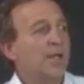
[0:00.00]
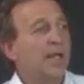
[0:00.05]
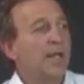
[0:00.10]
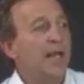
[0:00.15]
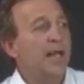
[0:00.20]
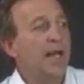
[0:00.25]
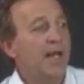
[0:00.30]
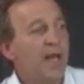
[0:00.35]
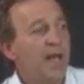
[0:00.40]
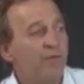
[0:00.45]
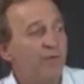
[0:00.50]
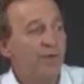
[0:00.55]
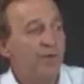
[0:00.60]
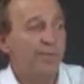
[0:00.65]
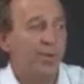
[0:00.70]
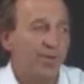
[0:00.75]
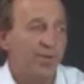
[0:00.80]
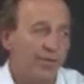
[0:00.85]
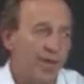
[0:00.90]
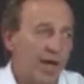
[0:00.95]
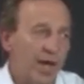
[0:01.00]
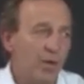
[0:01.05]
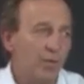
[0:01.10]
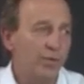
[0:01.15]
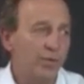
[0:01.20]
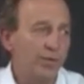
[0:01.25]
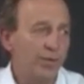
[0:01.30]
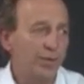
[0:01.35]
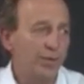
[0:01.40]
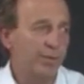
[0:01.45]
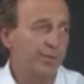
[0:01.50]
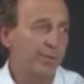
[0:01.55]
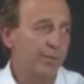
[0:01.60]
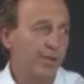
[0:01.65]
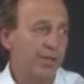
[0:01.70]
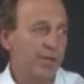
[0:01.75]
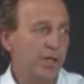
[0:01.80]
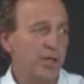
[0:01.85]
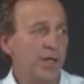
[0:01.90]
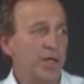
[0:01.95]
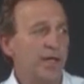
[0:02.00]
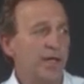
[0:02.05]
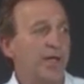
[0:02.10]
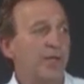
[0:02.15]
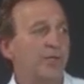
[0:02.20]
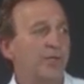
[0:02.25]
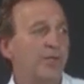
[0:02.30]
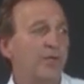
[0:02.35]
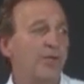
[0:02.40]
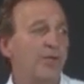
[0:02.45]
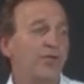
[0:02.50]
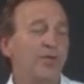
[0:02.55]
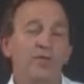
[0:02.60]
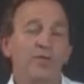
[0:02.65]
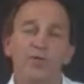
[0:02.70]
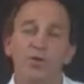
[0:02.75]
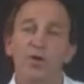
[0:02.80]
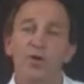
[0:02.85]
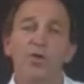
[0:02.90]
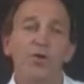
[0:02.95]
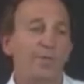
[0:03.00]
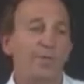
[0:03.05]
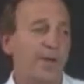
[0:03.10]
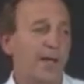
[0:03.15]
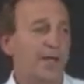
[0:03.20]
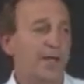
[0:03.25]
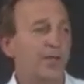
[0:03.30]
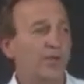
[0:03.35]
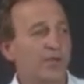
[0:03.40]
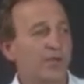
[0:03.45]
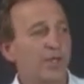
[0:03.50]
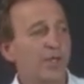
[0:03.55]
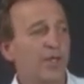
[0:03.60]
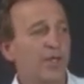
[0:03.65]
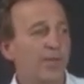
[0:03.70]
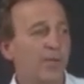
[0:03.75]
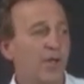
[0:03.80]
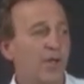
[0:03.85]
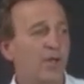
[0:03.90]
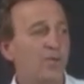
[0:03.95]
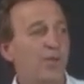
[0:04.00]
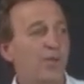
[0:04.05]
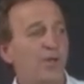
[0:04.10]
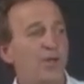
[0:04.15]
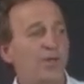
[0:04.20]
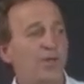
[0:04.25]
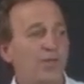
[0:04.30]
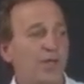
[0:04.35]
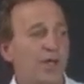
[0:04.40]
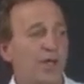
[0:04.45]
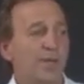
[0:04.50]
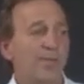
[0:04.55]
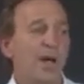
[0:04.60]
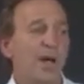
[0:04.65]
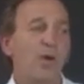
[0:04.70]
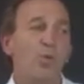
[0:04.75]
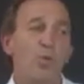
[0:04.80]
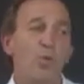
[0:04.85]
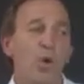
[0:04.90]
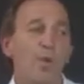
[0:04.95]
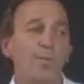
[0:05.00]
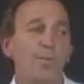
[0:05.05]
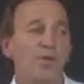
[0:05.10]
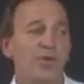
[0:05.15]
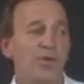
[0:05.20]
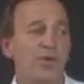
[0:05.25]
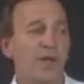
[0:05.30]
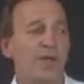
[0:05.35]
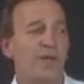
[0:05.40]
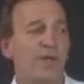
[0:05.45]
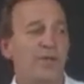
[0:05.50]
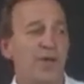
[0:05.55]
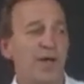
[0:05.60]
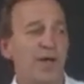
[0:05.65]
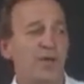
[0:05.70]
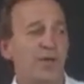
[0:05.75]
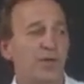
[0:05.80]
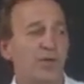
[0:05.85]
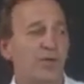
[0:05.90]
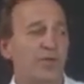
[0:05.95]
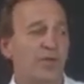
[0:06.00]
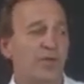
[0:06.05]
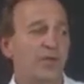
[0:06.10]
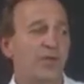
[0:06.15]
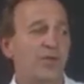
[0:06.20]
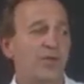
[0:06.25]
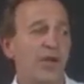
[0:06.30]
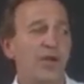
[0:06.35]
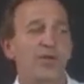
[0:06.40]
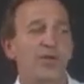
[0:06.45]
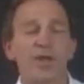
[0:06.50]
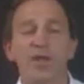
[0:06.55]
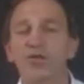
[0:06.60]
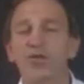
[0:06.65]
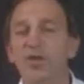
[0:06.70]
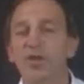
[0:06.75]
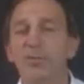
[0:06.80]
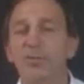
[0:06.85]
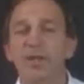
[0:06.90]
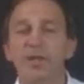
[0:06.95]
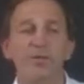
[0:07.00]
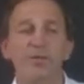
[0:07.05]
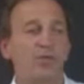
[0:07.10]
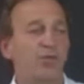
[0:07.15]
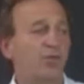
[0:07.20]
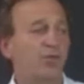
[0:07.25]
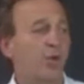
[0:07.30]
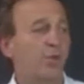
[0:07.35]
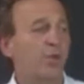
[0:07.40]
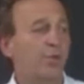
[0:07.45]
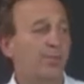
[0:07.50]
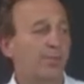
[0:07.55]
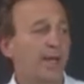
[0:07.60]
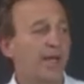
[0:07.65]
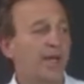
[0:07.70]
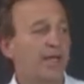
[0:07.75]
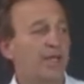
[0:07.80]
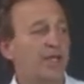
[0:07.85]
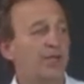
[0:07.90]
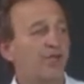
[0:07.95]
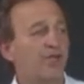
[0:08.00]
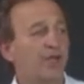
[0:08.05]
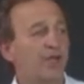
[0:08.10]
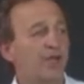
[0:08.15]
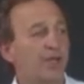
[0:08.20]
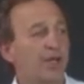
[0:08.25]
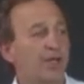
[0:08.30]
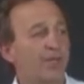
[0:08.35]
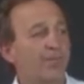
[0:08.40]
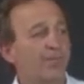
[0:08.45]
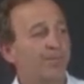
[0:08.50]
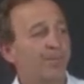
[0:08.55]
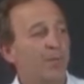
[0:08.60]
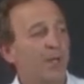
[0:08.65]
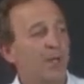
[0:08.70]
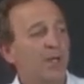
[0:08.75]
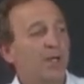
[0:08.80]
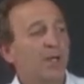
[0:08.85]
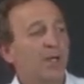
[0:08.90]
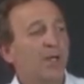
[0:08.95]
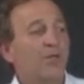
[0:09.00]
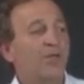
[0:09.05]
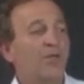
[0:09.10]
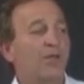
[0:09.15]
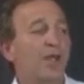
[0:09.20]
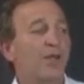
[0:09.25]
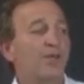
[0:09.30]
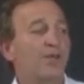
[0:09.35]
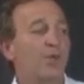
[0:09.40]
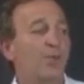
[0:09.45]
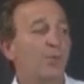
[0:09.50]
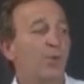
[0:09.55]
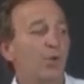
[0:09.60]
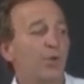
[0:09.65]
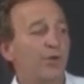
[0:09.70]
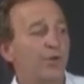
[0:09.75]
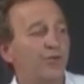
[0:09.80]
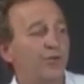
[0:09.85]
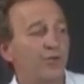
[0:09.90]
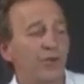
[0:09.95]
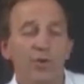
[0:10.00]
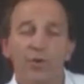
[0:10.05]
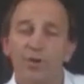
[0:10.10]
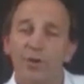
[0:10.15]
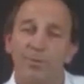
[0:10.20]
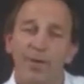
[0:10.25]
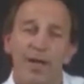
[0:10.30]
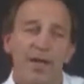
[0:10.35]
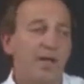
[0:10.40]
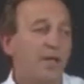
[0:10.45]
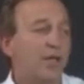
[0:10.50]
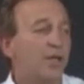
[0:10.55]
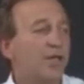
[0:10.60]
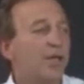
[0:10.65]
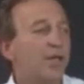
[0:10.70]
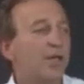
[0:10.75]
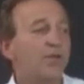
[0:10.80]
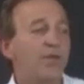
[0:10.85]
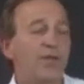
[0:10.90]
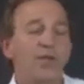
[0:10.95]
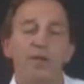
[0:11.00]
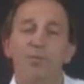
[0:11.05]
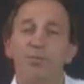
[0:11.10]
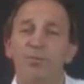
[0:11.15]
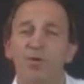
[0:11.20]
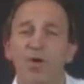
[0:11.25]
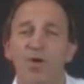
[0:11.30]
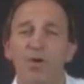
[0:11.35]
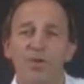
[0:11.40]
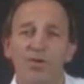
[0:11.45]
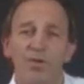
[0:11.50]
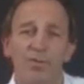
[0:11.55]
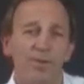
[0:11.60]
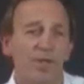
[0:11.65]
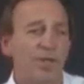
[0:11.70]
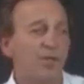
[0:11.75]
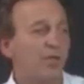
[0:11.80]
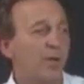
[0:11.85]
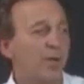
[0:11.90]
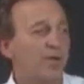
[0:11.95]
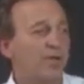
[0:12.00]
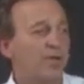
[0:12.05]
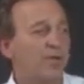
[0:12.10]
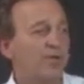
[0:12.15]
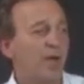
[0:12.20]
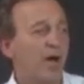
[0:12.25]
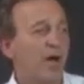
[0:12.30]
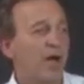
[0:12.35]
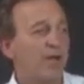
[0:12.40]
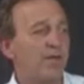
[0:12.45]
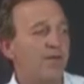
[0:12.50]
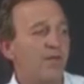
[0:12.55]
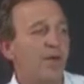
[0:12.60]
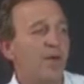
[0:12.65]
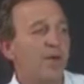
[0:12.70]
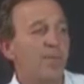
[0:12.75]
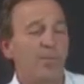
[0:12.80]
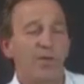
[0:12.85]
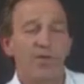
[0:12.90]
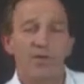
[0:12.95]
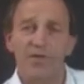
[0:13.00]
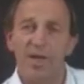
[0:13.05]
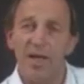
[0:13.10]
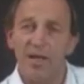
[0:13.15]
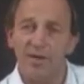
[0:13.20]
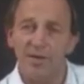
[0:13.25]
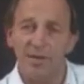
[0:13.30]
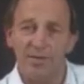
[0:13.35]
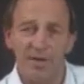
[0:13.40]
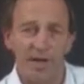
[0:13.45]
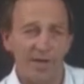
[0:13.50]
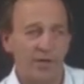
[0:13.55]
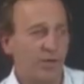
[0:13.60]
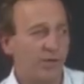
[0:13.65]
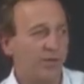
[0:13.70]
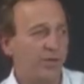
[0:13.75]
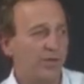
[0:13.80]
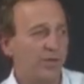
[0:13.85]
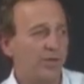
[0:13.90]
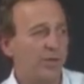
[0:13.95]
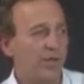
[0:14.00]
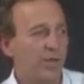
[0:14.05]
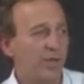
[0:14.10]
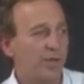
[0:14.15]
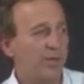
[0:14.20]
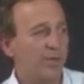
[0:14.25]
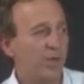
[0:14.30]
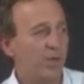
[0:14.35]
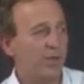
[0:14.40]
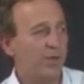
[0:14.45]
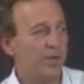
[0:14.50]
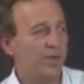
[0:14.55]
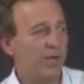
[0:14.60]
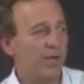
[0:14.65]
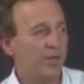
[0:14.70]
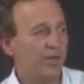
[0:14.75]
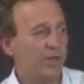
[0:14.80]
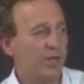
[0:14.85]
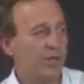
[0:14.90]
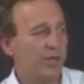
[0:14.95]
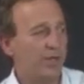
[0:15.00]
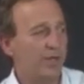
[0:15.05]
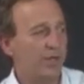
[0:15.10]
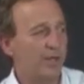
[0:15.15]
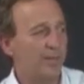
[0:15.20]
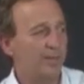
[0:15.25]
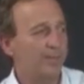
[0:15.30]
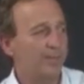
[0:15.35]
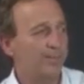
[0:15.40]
11 per thousand per year incidence of shoulder pain seen in the community, and about 1% of adults consult their GP for shoulder pain each year. Self-reported shoulder pain occurs in approximately 25% of adults in the community every year.